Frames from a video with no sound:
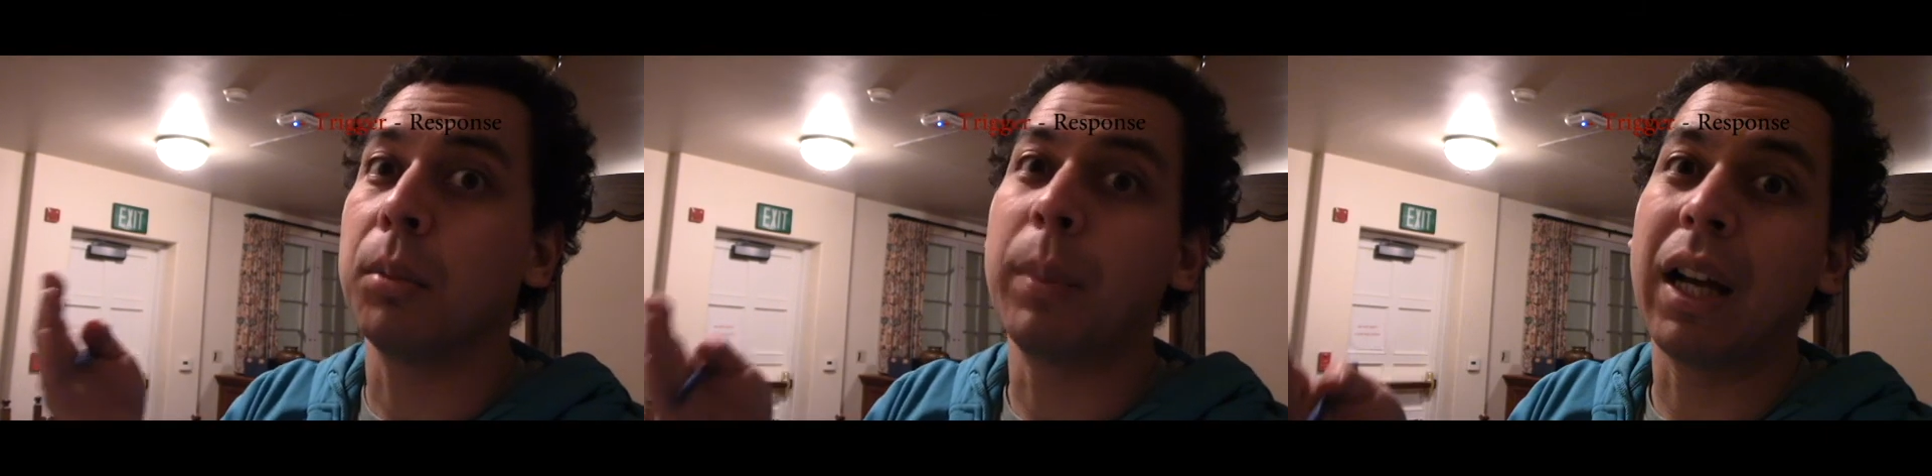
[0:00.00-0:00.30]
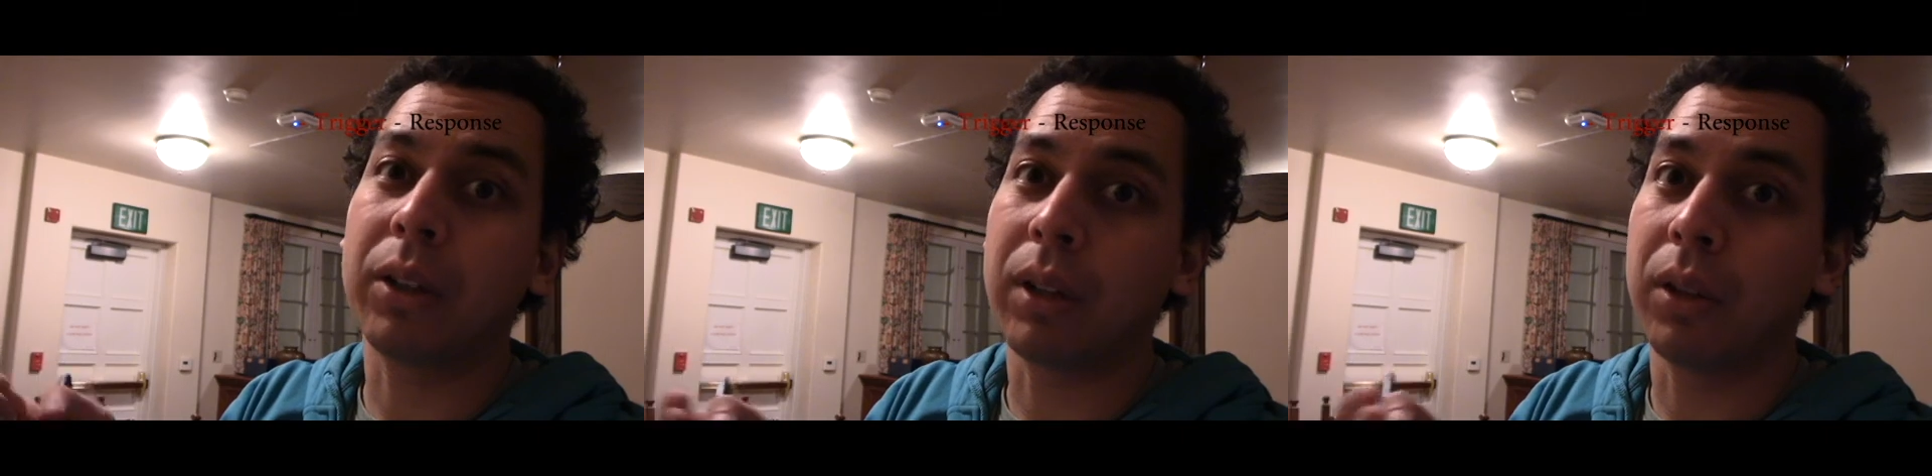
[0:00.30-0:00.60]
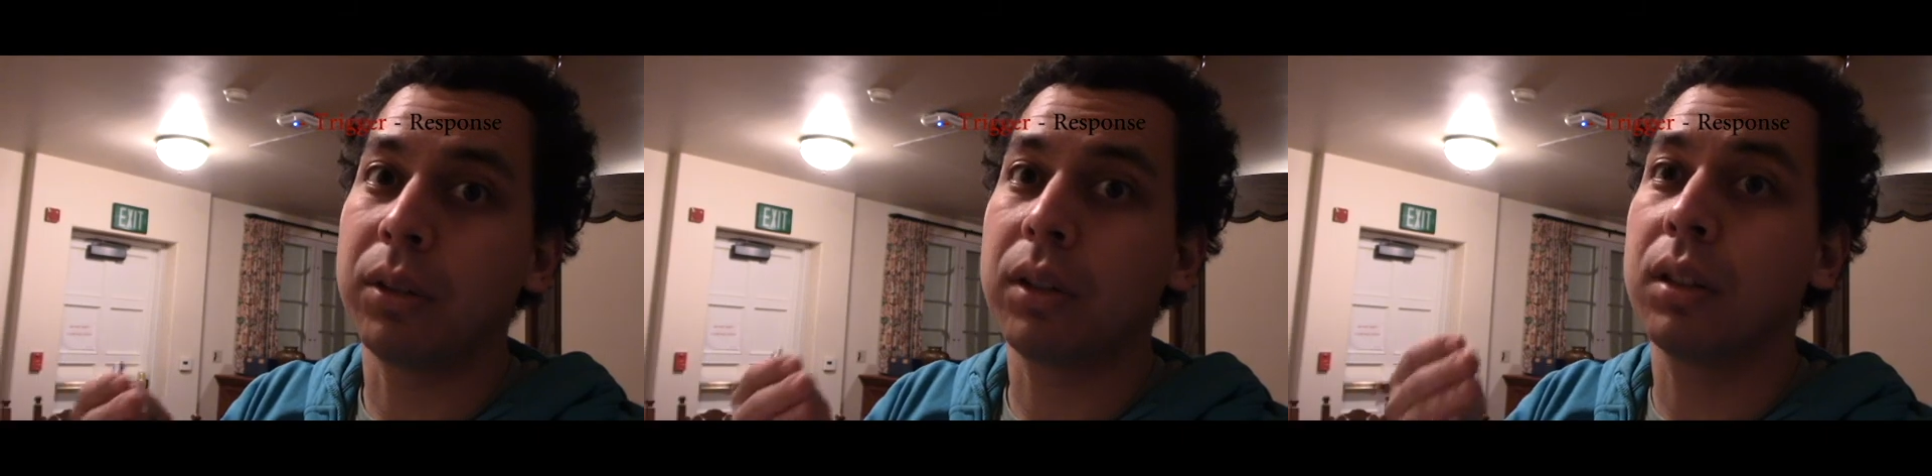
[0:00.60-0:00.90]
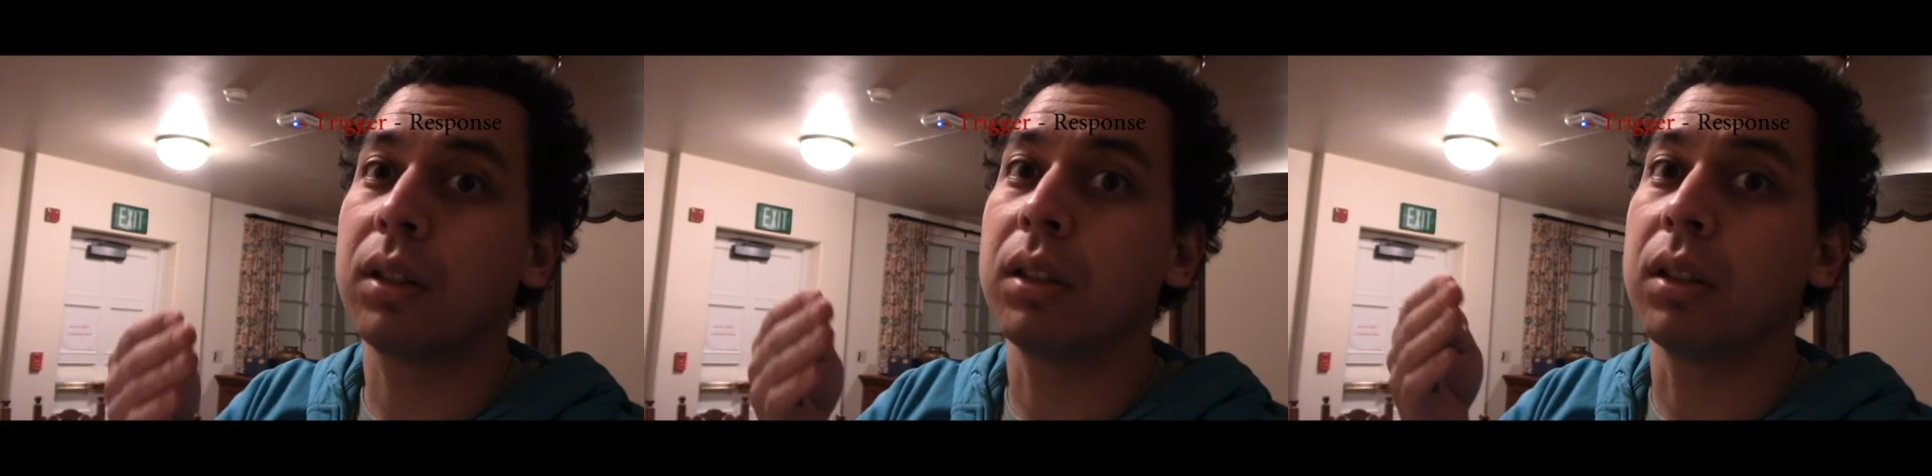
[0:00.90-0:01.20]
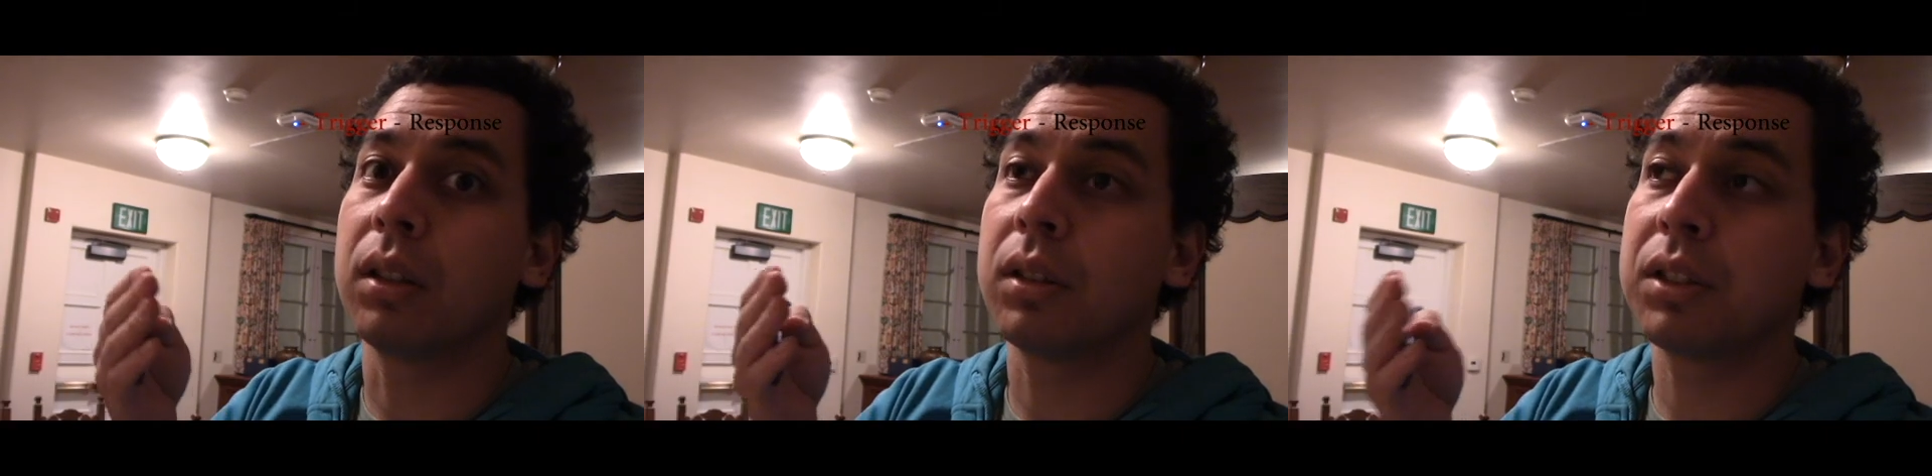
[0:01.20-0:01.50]
background
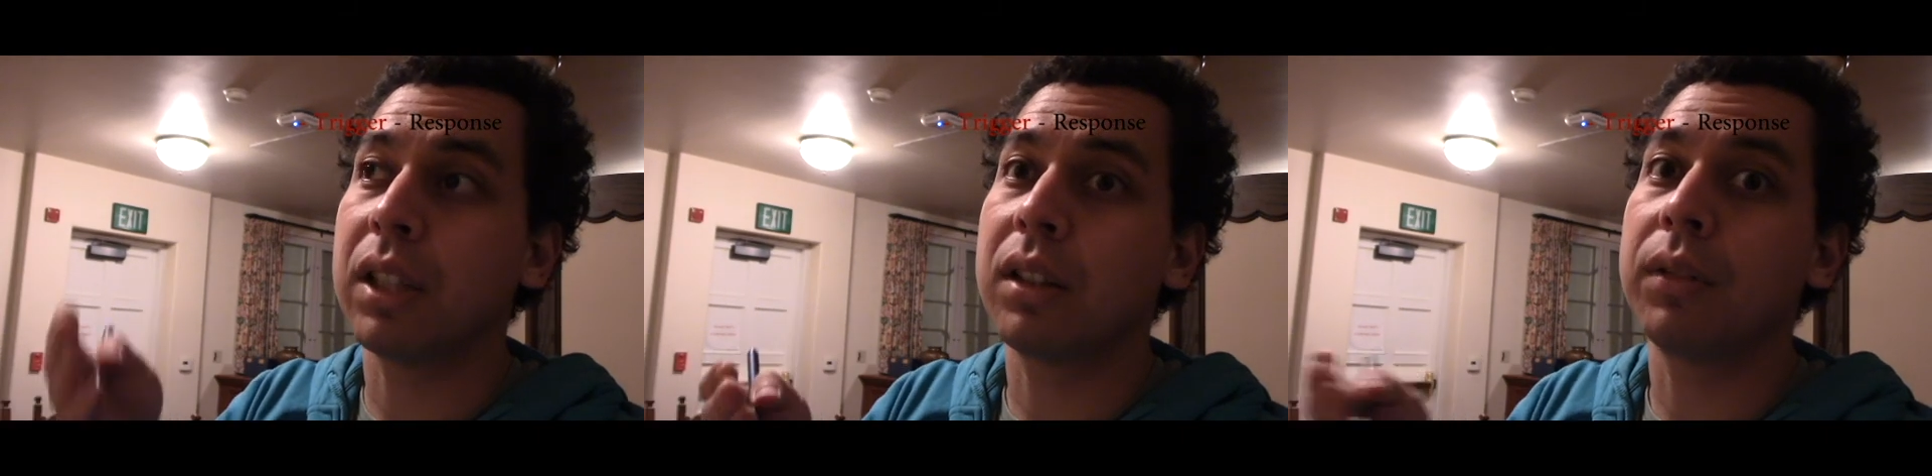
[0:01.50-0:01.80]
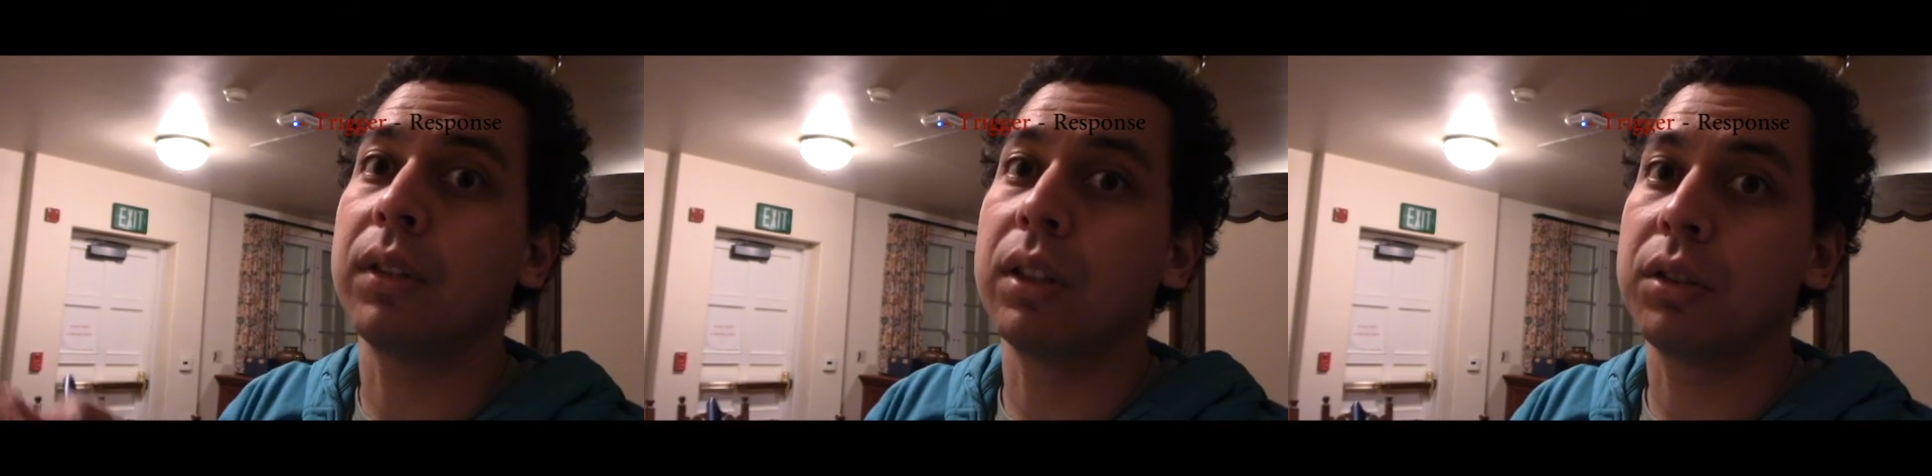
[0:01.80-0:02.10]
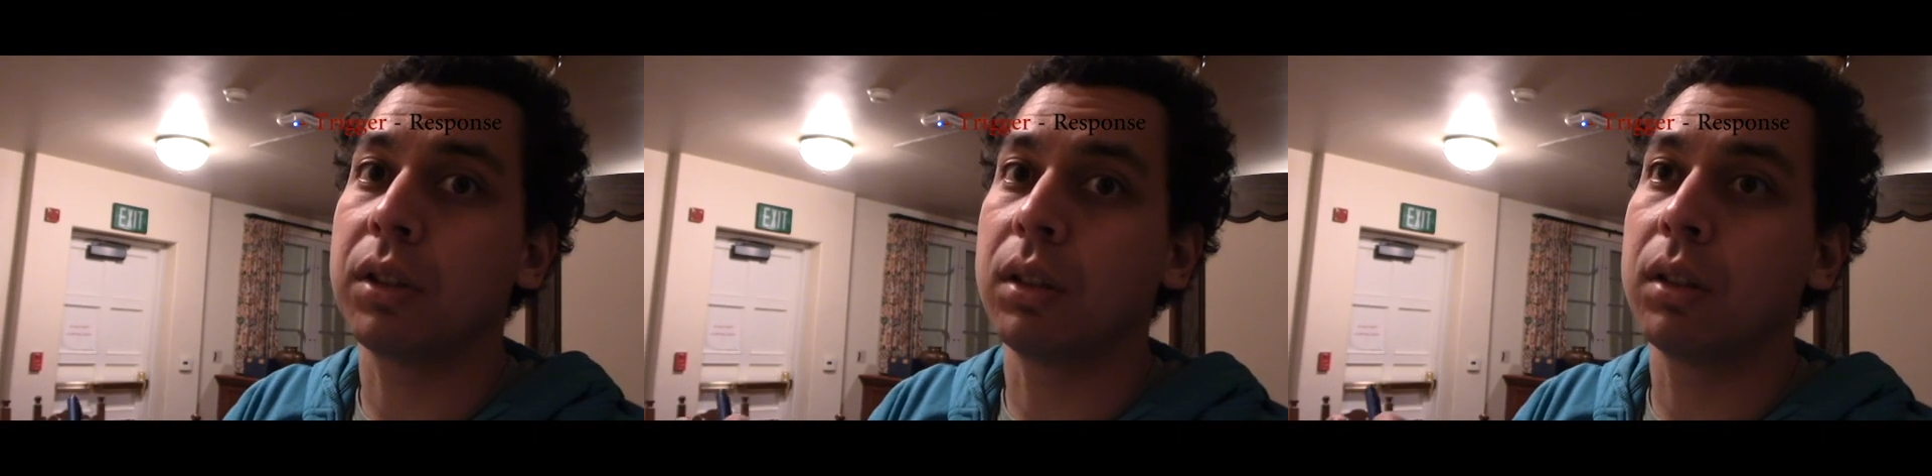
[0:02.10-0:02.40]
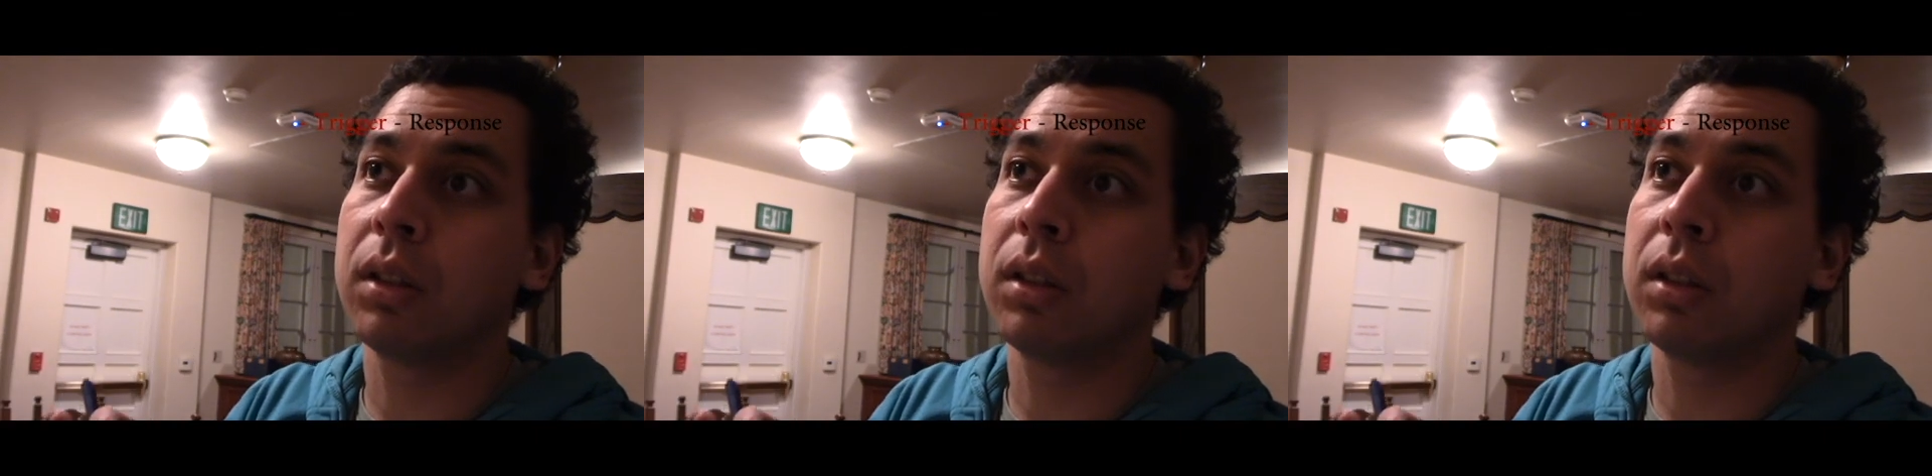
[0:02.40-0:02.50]
uh, set definition.